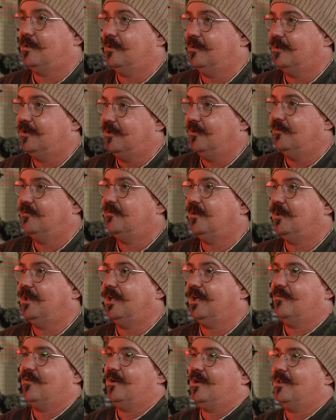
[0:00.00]
and you know
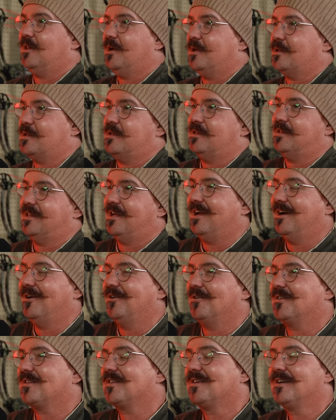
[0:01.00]
filling every closet in the
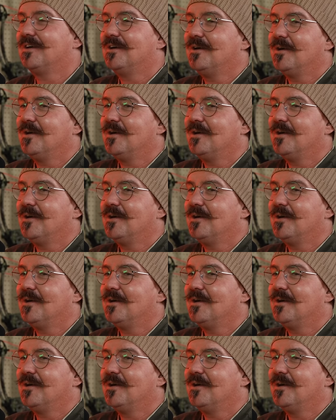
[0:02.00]
house.